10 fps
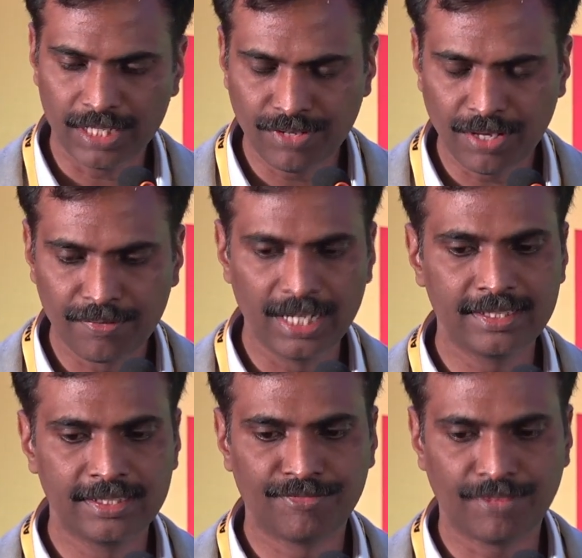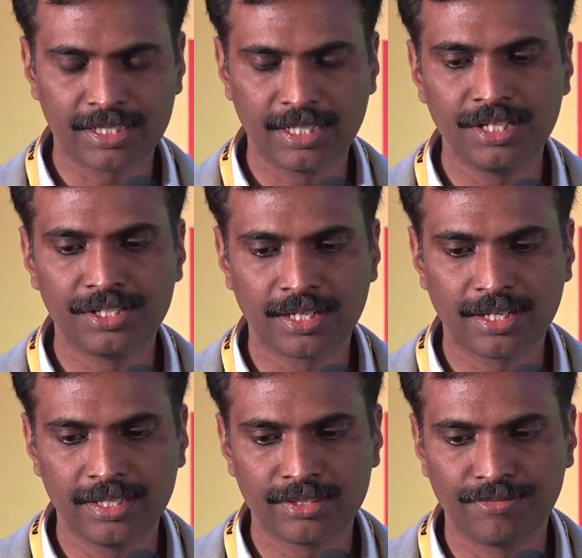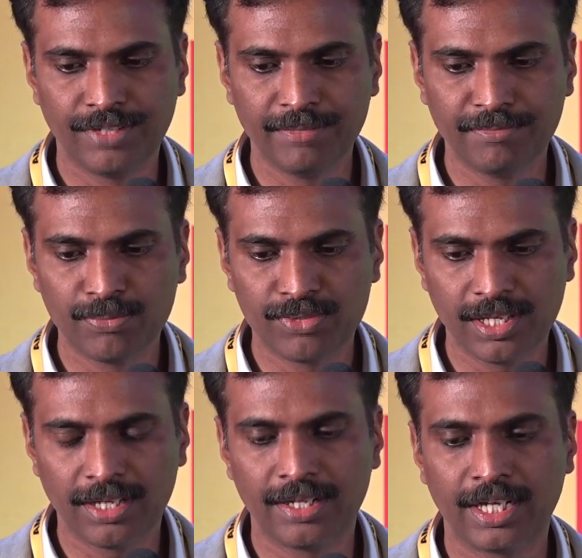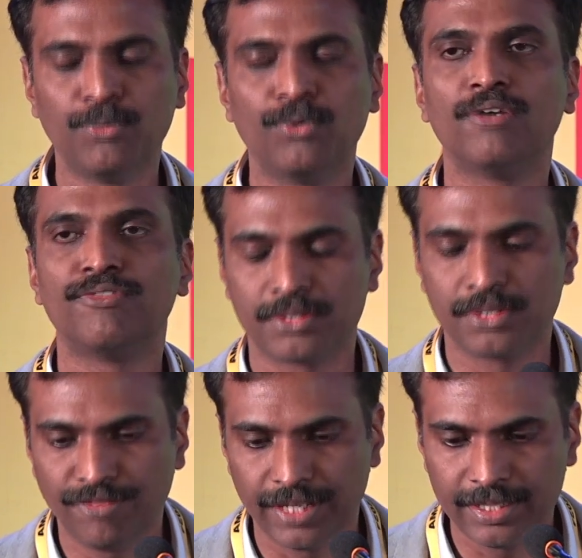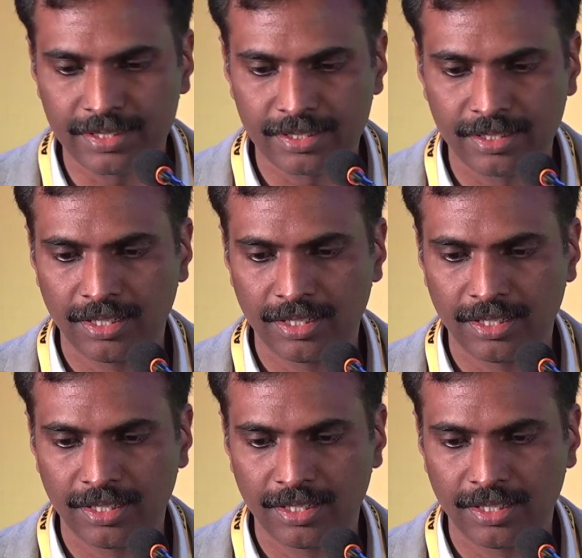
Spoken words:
once we have released the first initial release of deep MCL and removal of osteophytes,